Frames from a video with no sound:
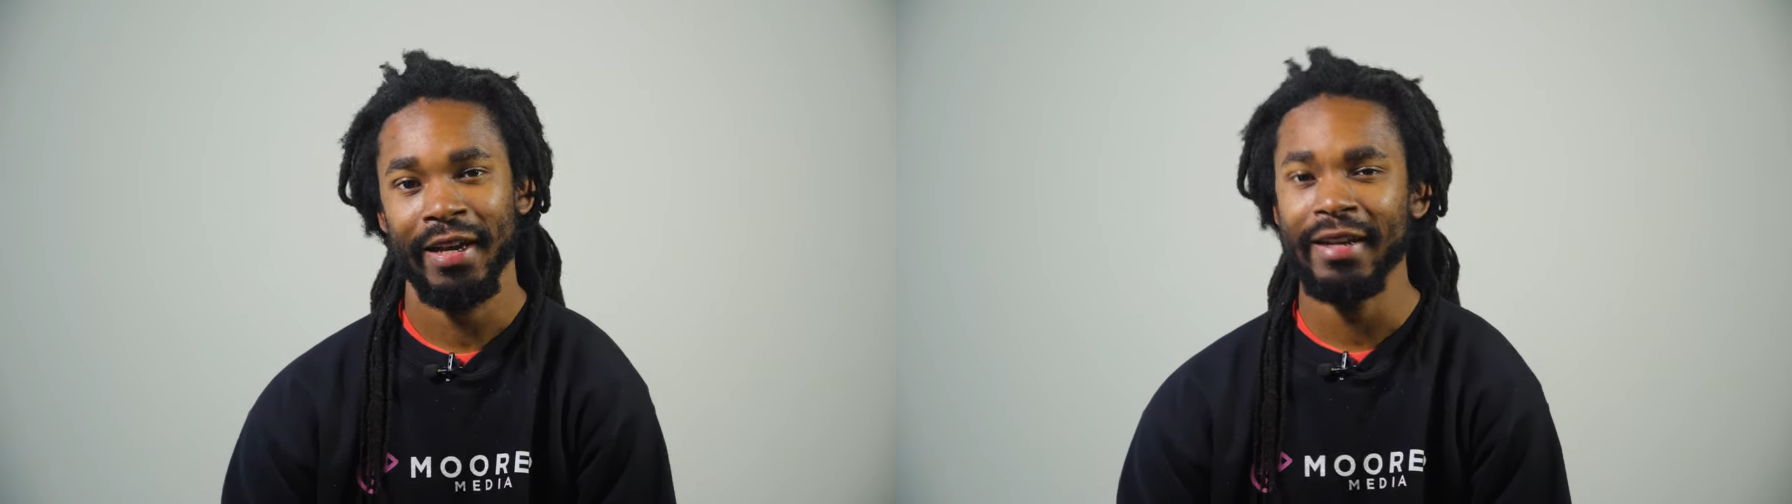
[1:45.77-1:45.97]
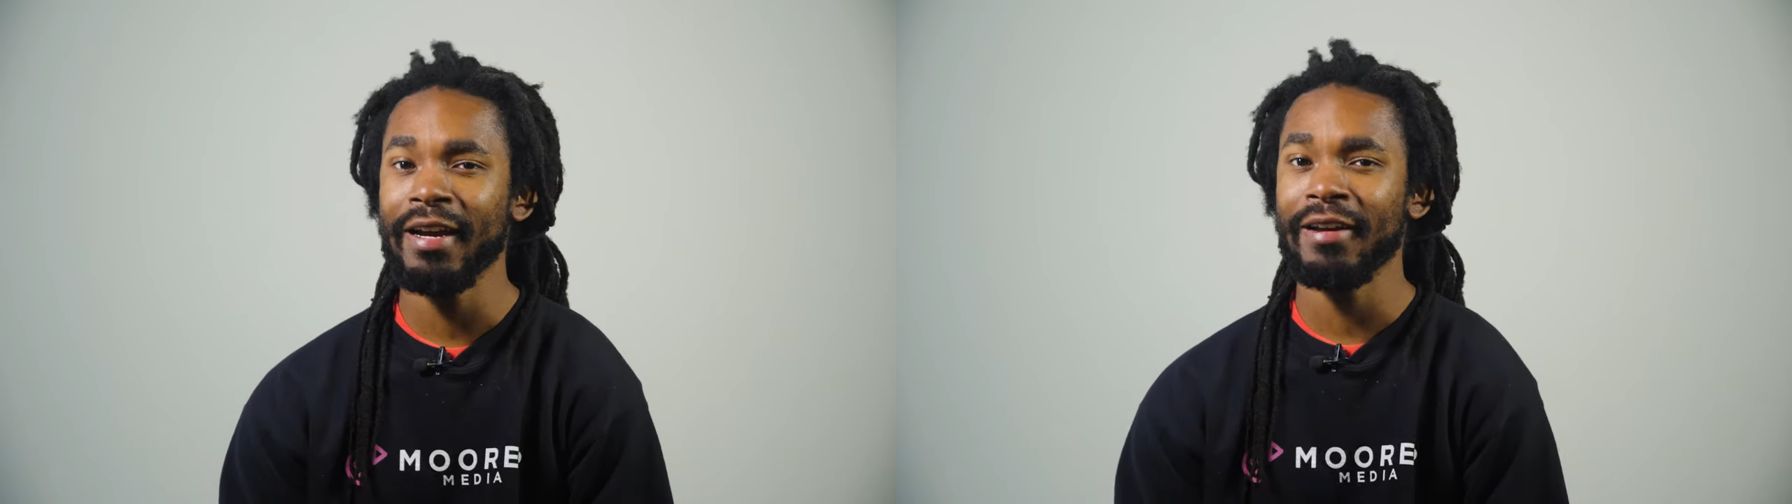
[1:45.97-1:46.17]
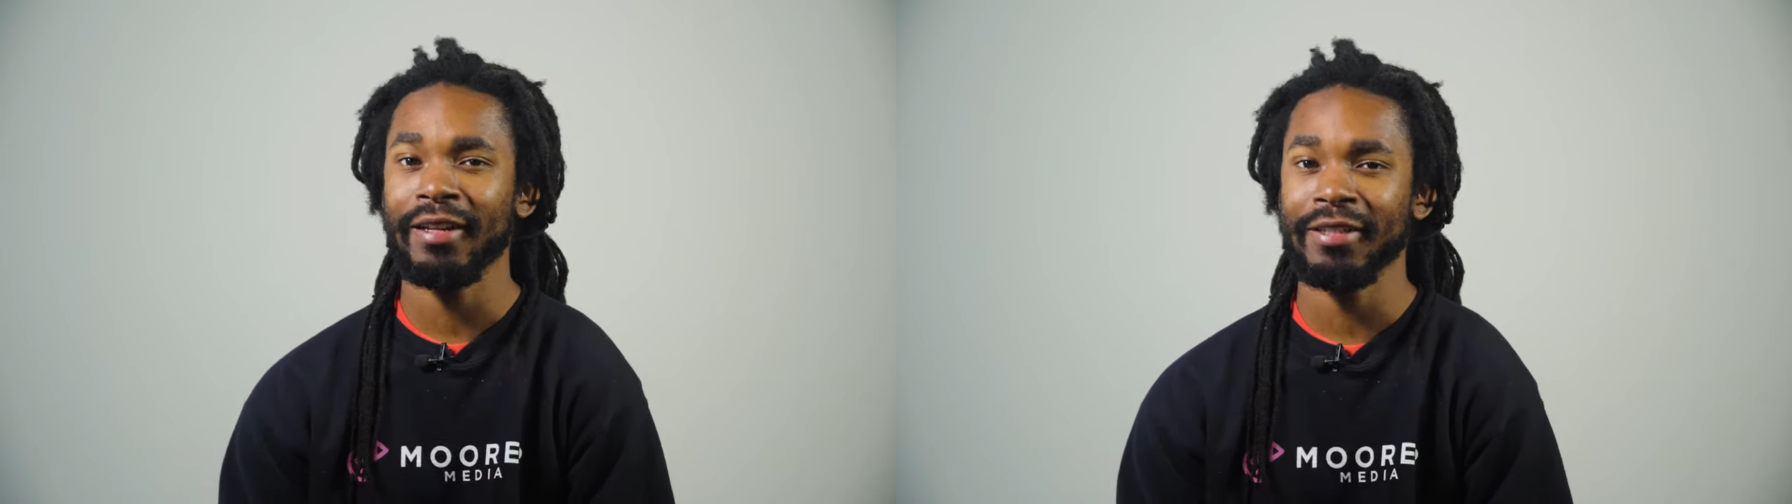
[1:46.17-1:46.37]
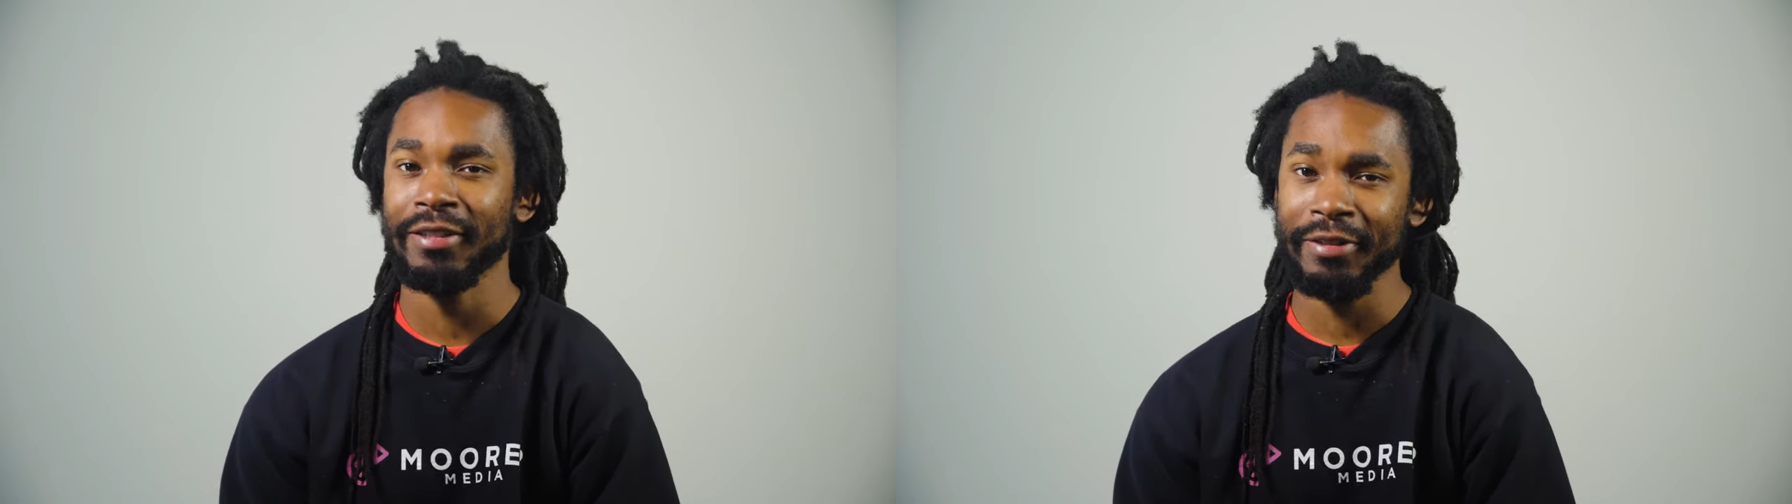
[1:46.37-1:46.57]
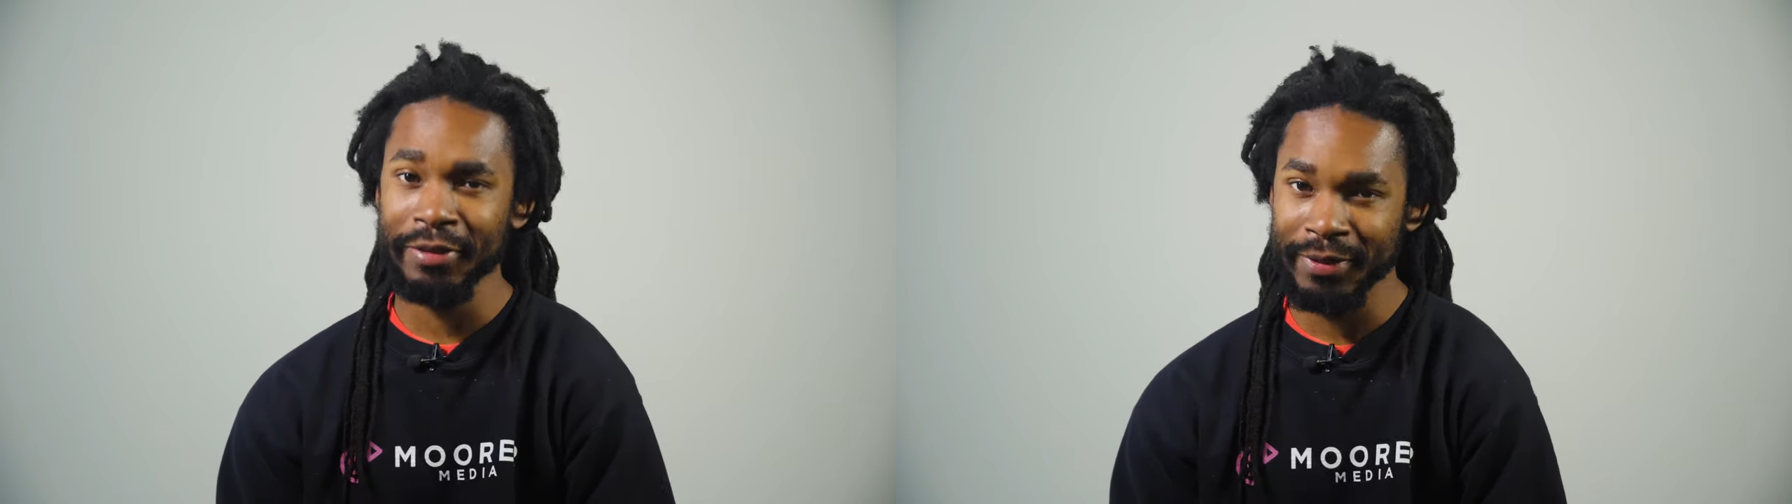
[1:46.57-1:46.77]
And now that's
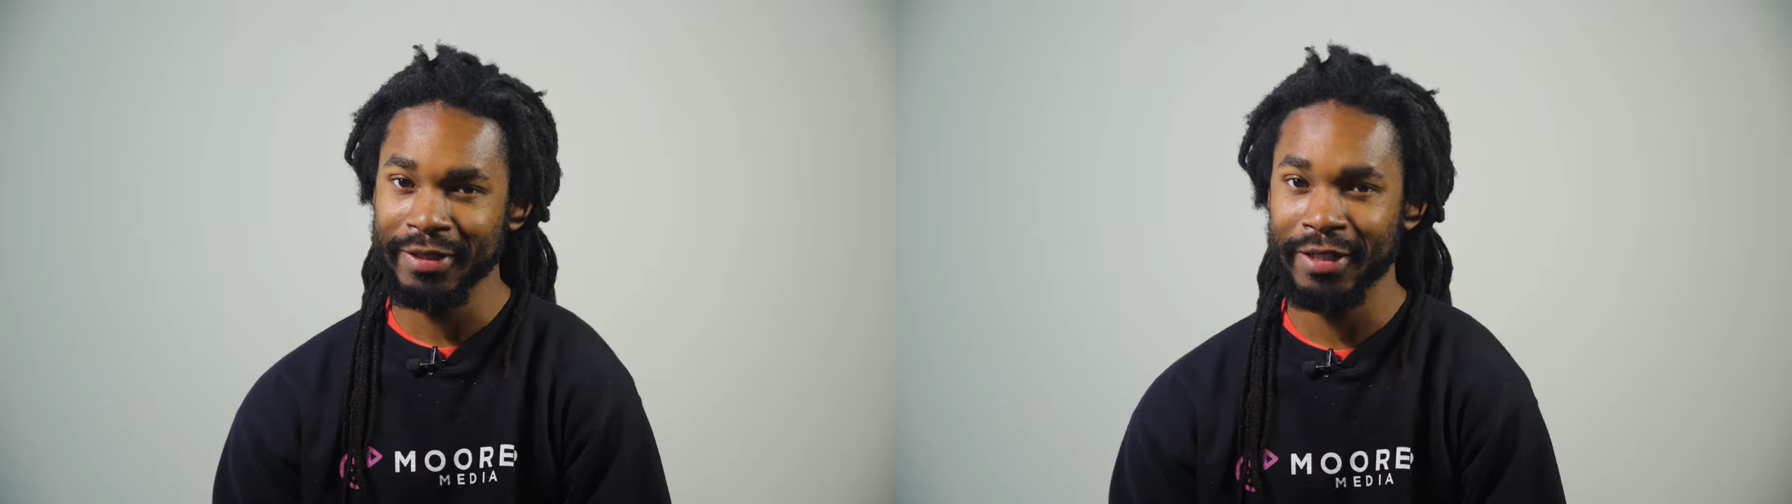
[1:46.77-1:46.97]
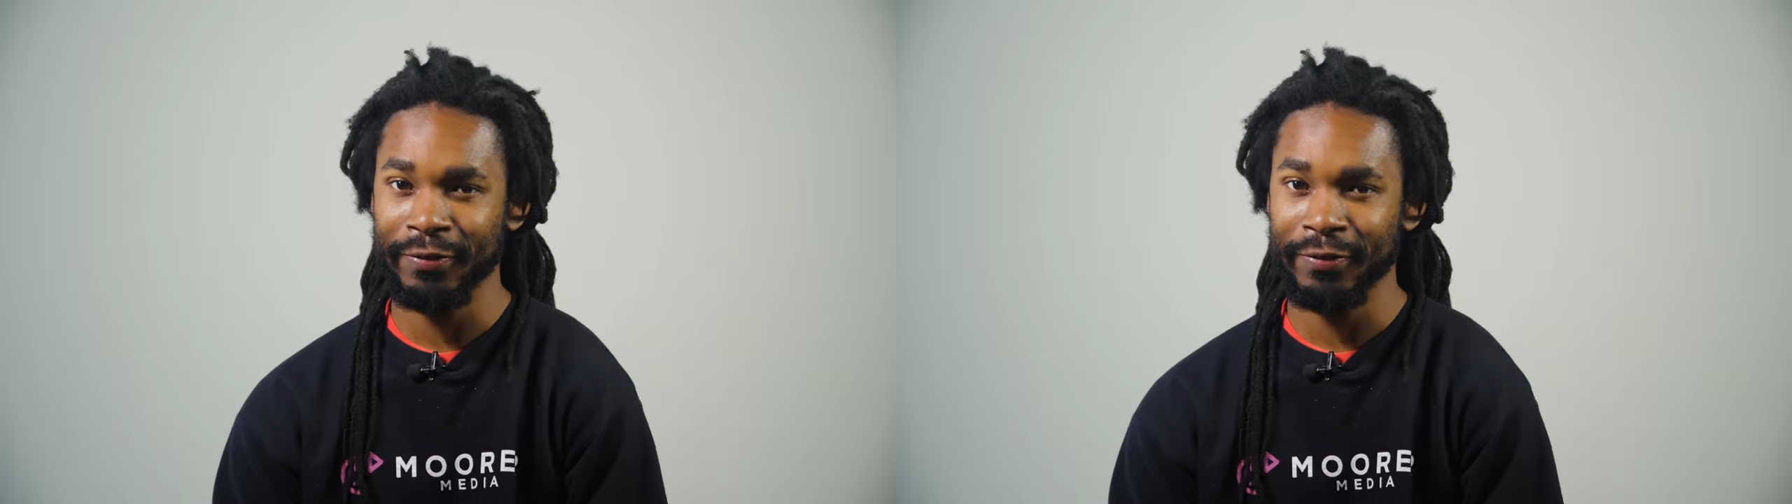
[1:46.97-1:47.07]
a little bit